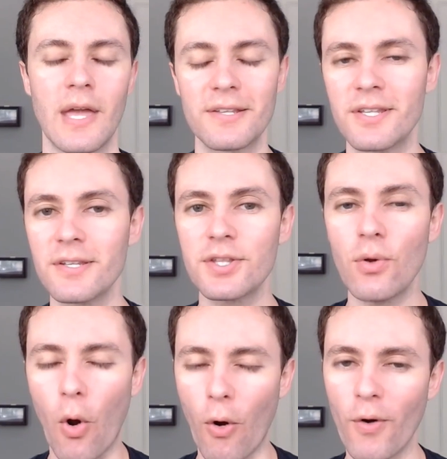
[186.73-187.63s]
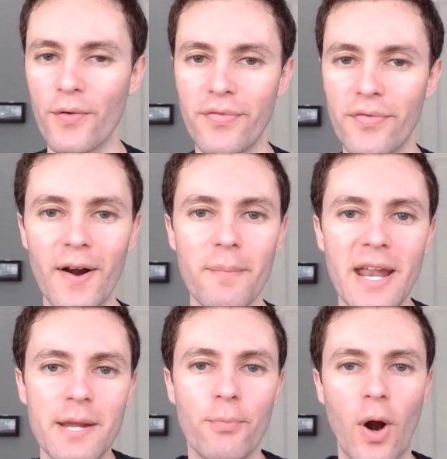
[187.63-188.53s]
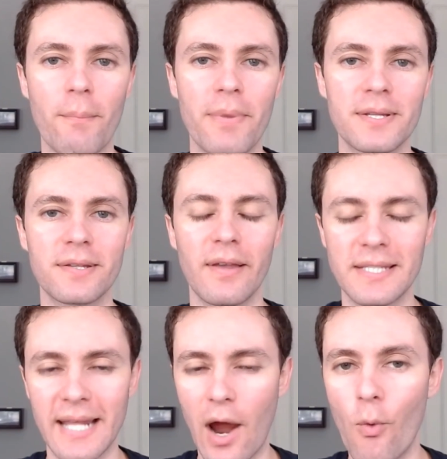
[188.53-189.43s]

Since there aren't very many prop bets to like today,